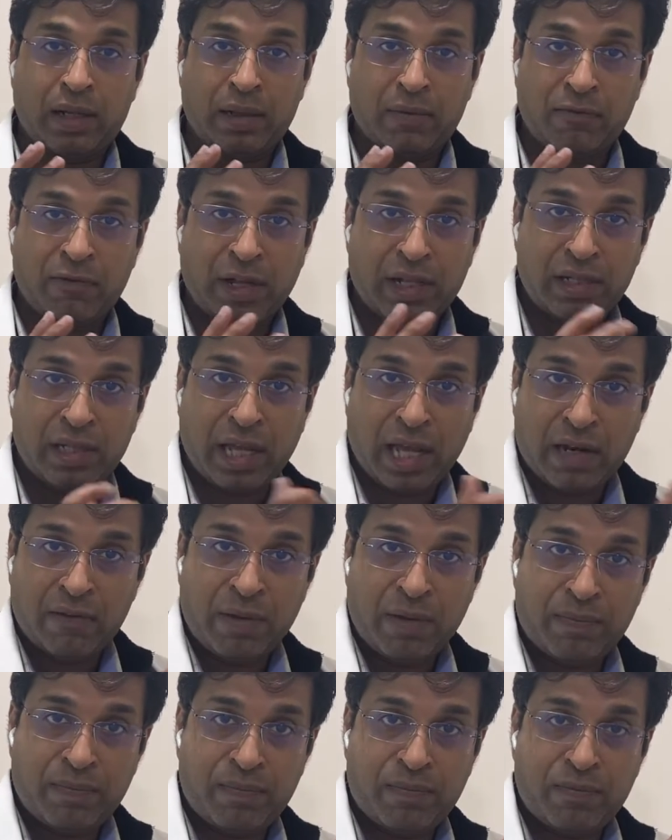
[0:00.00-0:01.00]
when the
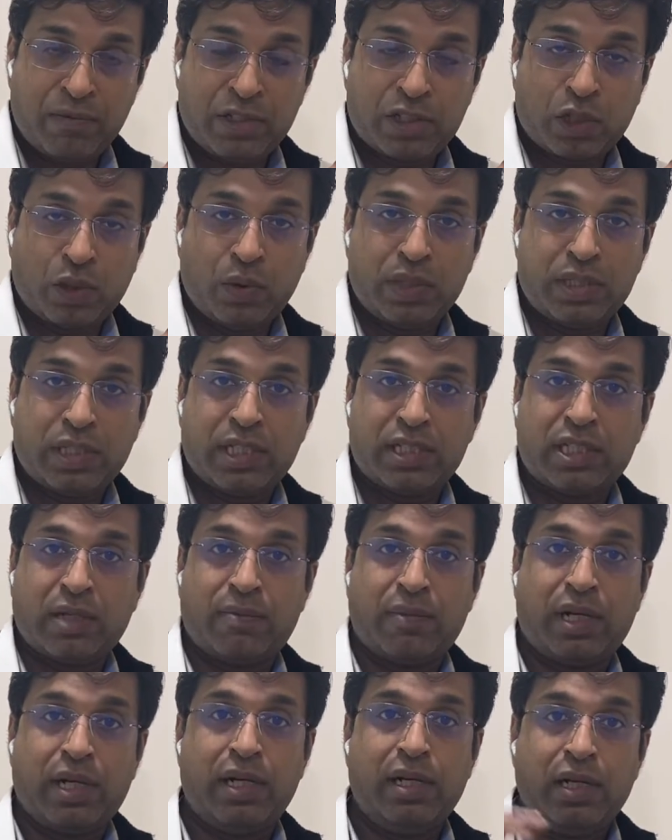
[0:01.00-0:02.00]
LV squeezes the
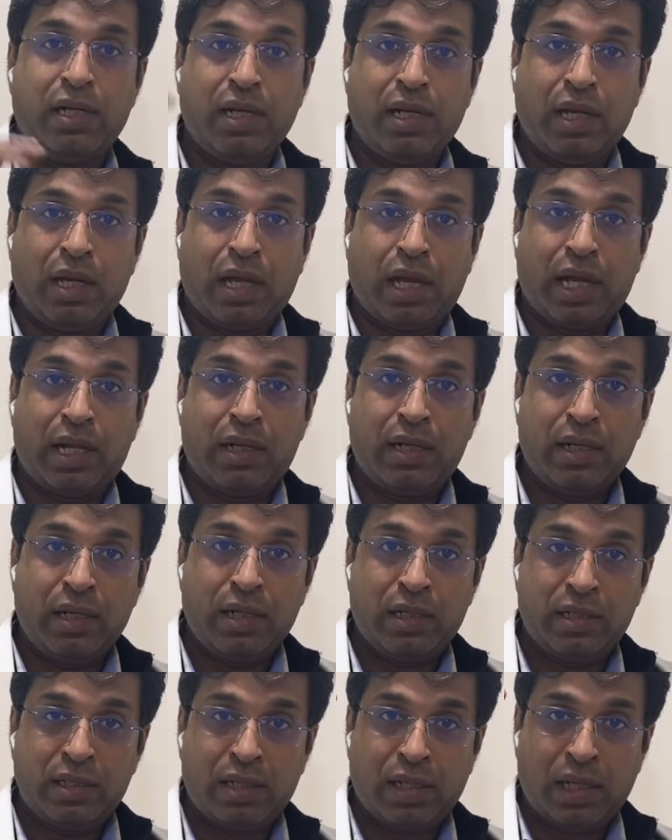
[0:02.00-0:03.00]
blood and
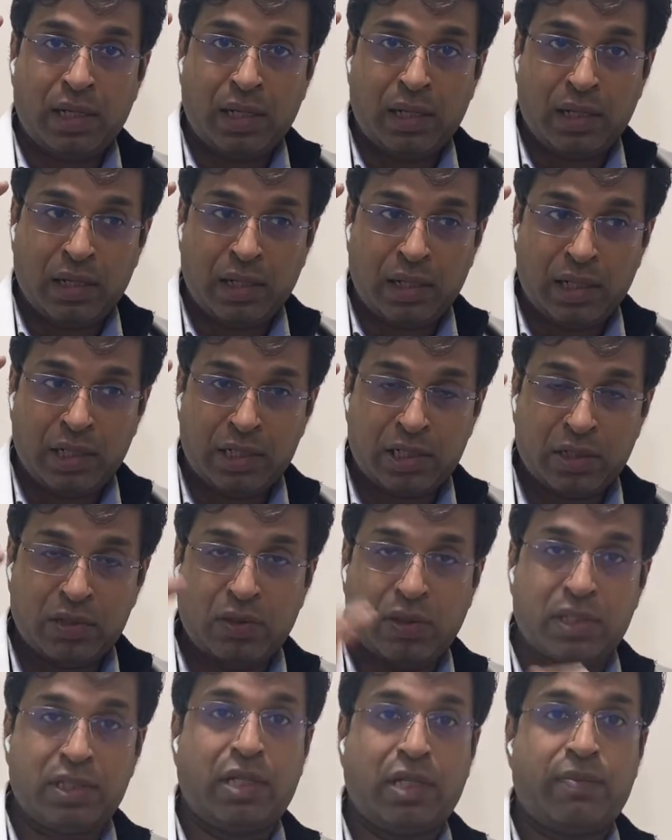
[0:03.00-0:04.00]
the
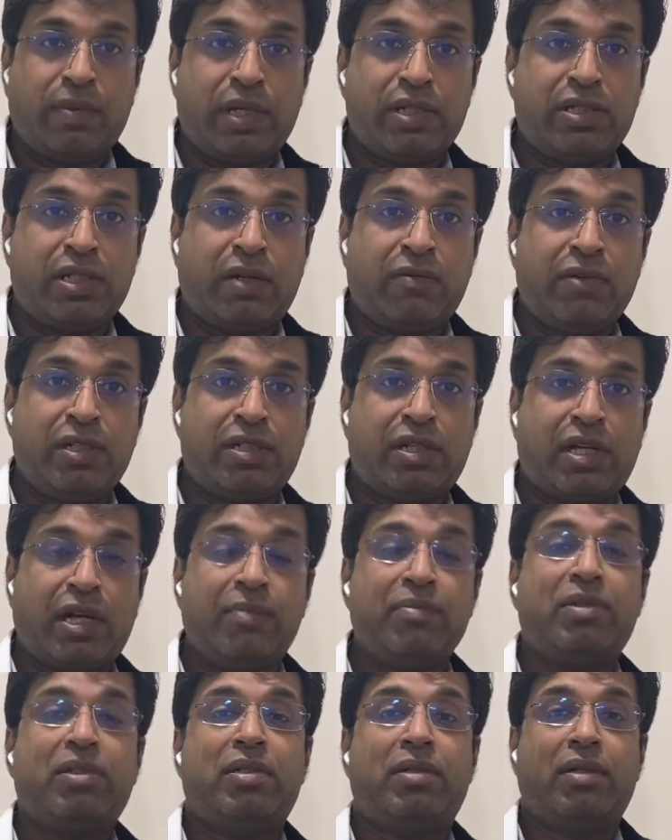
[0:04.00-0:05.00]
intrathoracic pressure, which
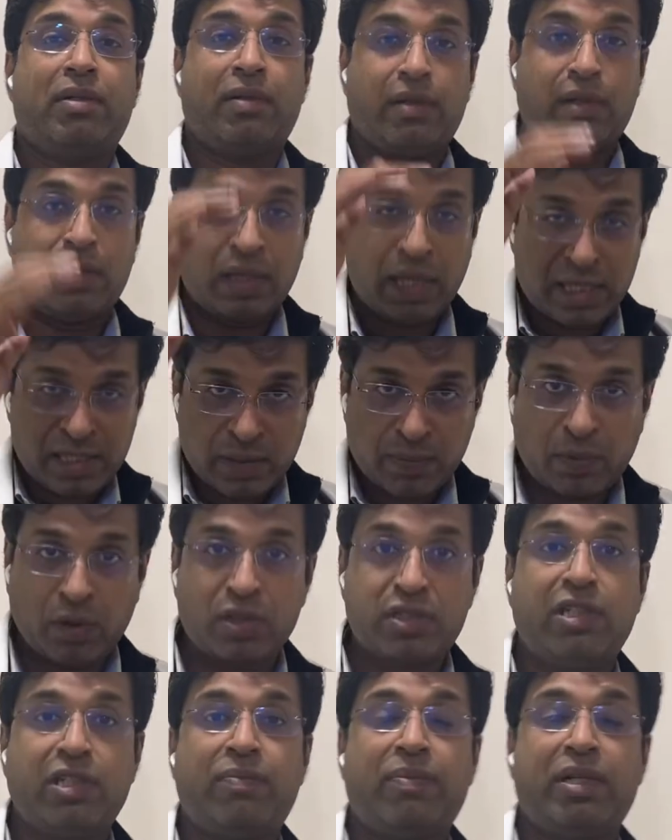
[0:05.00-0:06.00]
comes as a
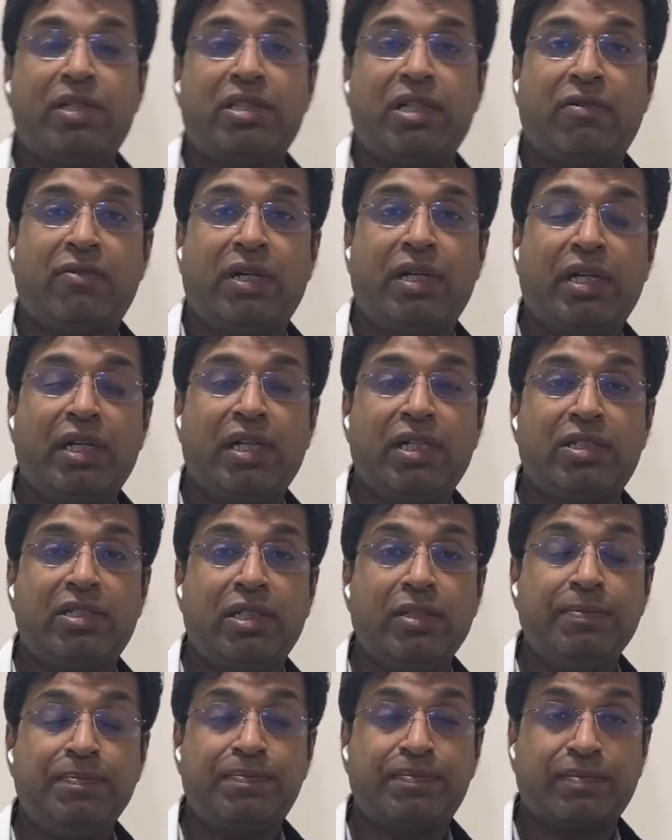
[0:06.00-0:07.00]
positive pressure
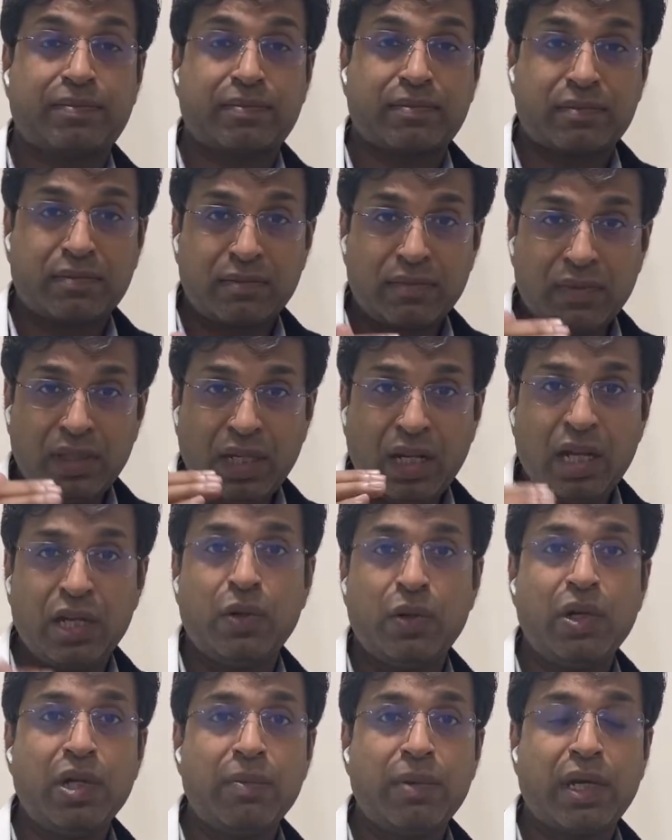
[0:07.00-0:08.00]
ventilation
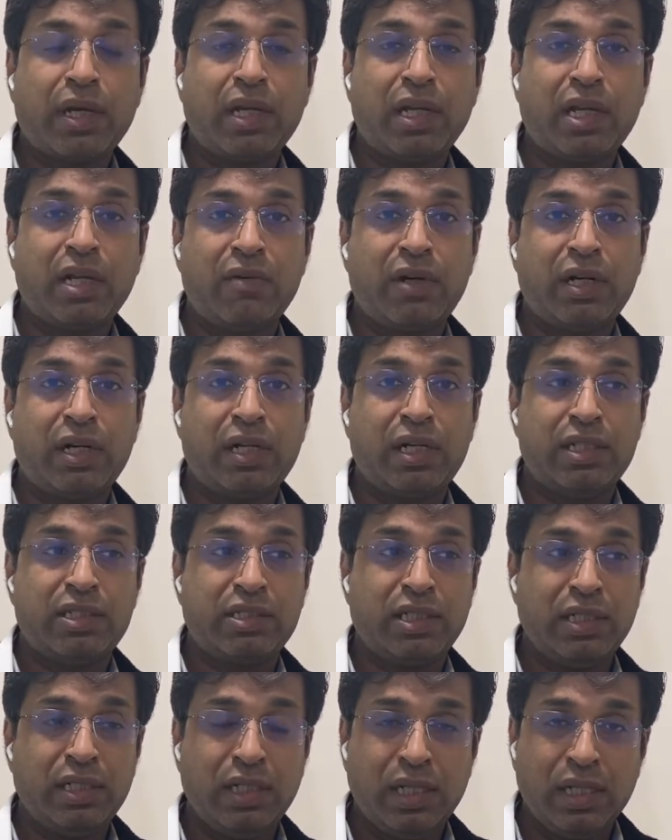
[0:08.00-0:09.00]
during mechanical
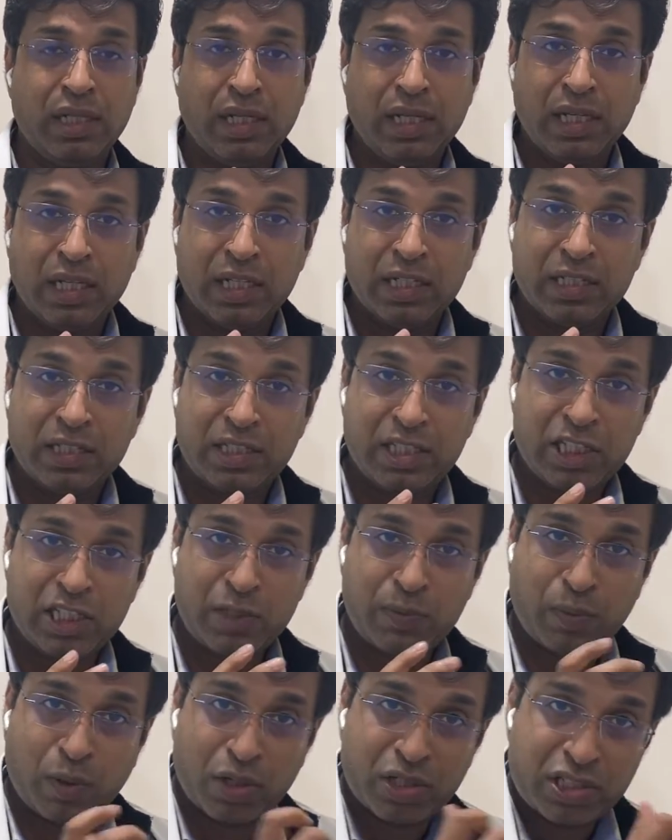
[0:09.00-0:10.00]
ventilation,
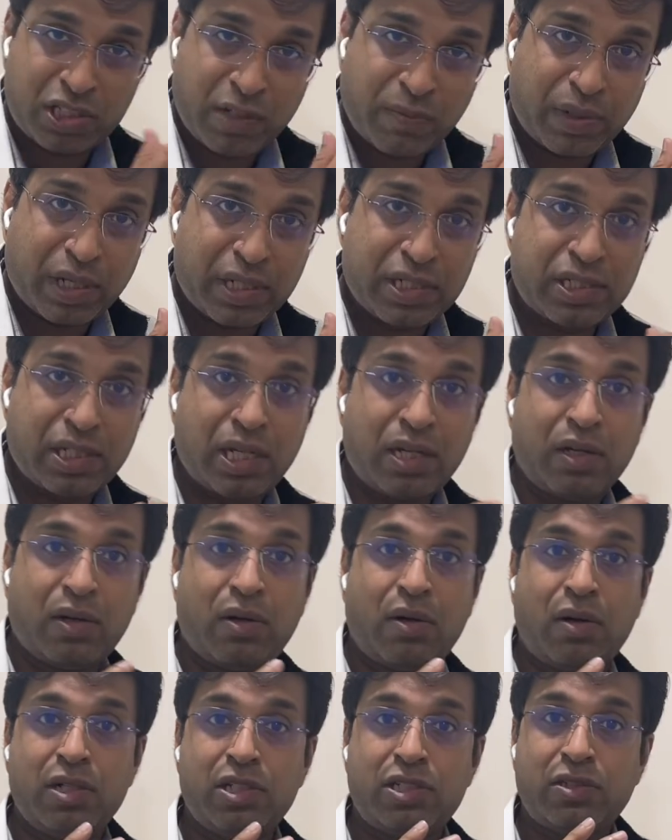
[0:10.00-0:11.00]
this positive pressure
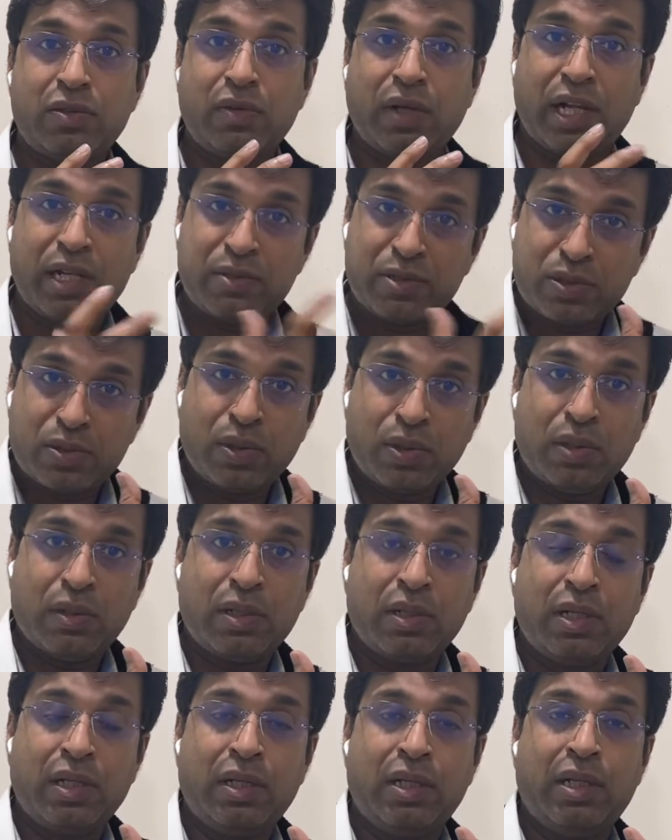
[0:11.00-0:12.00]
also helps to
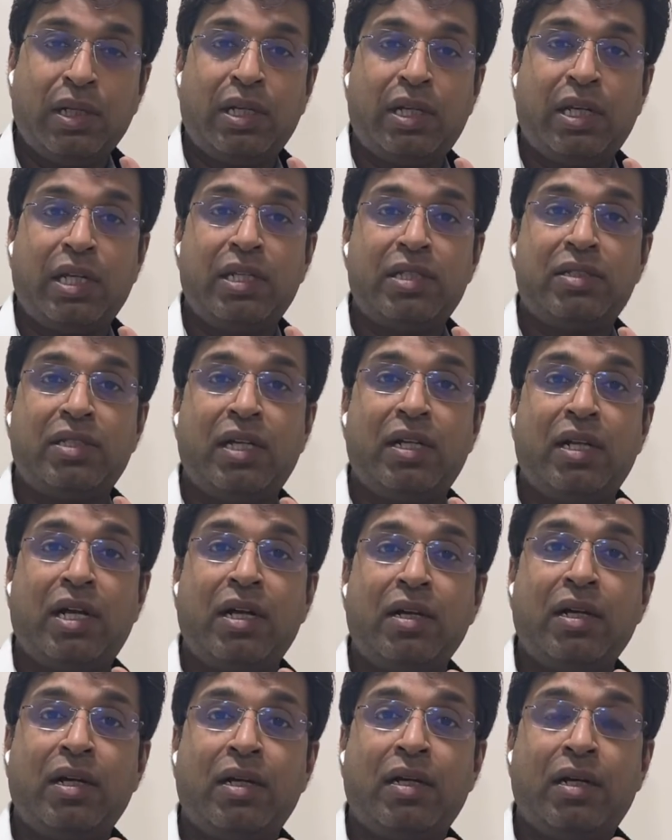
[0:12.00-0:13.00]
increase the
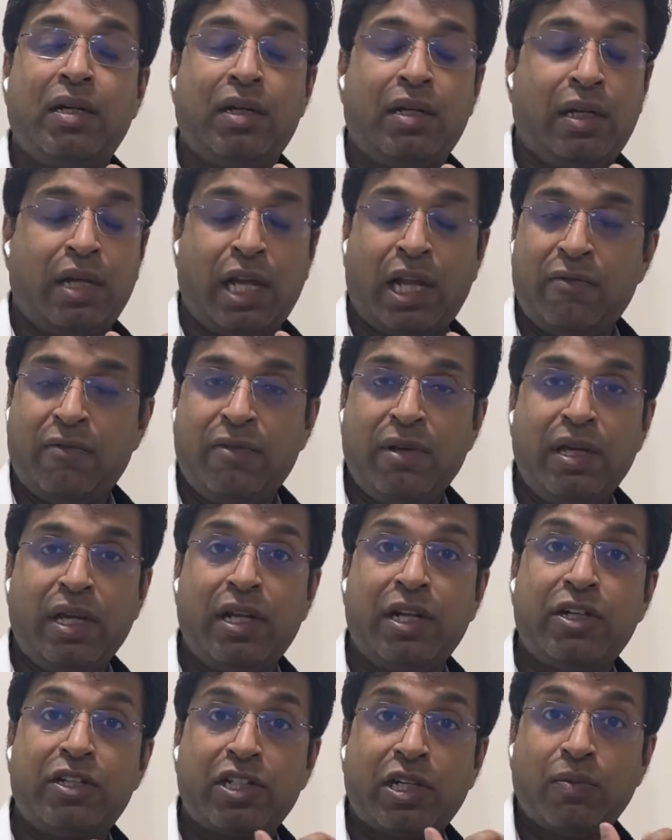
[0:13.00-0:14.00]
lung LV a
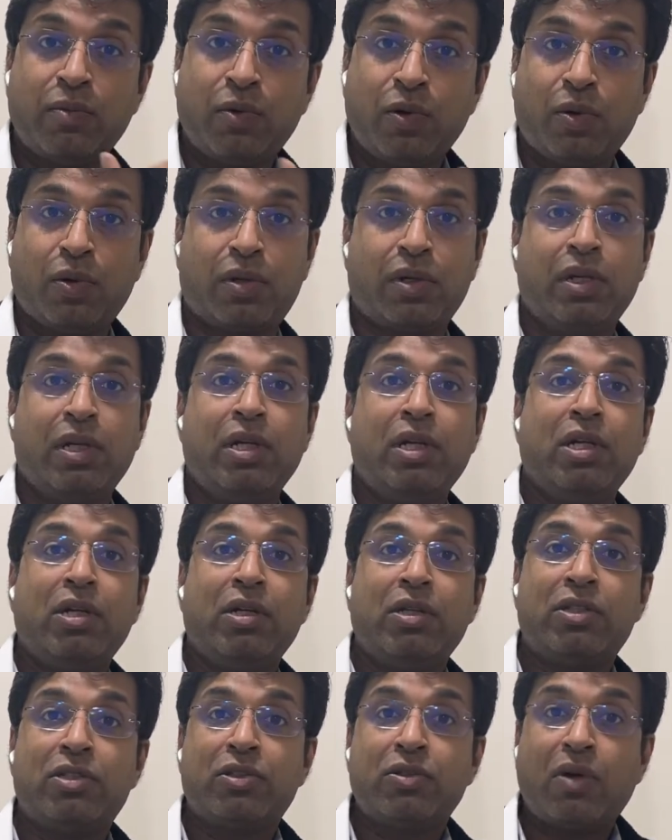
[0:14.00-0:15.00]
little more.
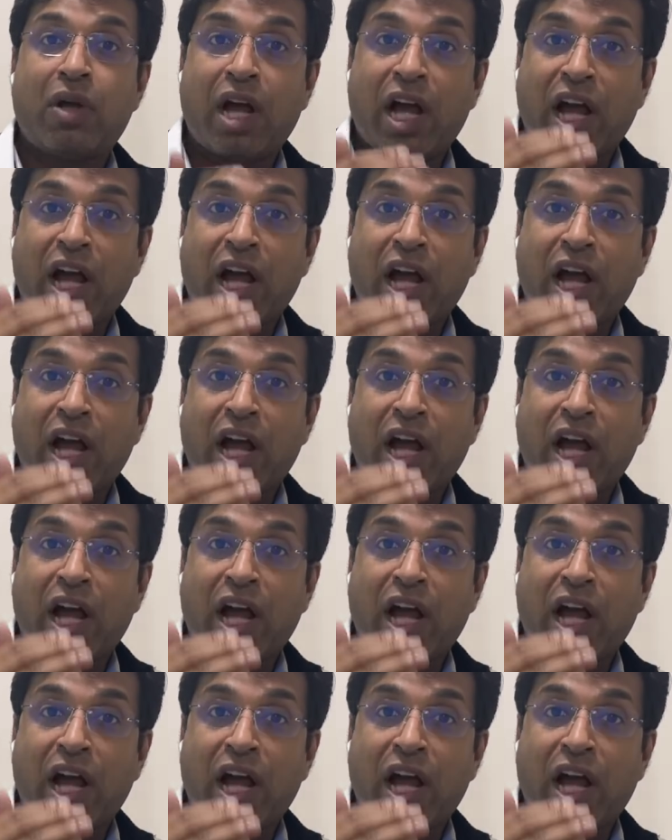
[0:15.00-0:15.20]
So